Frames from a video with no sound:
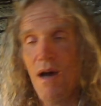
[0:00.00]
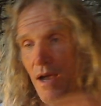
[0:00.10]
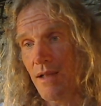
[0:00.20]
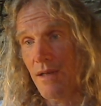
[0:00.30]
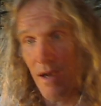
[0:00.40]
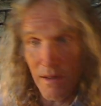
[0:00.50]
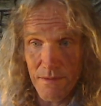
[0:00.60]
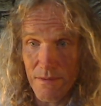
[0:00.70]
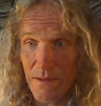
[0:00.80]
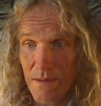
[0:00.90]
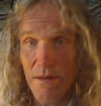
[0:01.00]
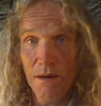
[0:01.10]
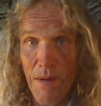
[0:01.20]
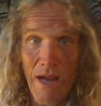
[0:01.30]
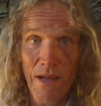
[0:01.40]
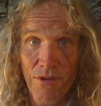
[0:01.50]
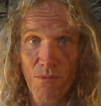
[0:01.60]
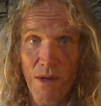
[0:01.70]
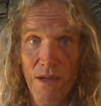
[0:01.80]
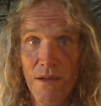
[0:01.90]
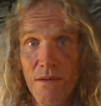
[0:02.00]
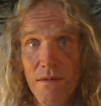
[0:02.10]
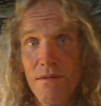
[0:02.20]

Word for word: ionizing a pathway,